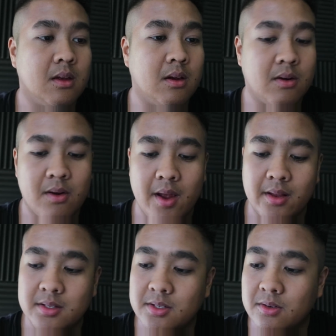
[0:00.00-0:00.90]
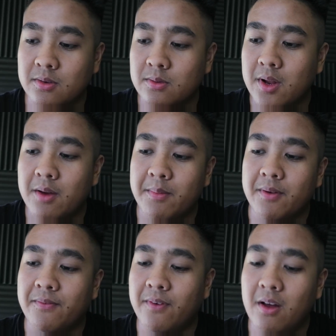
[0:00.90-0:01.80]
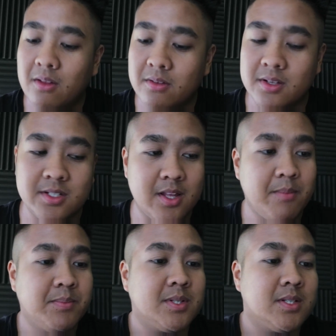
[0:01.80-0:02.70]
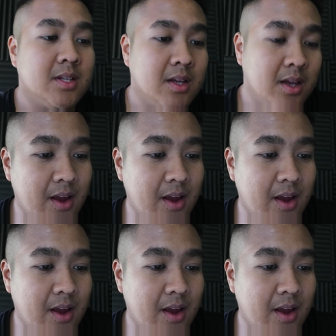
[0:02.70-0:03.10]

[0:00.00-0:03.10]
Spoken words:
Alright, so now I'm gonna follow the steps.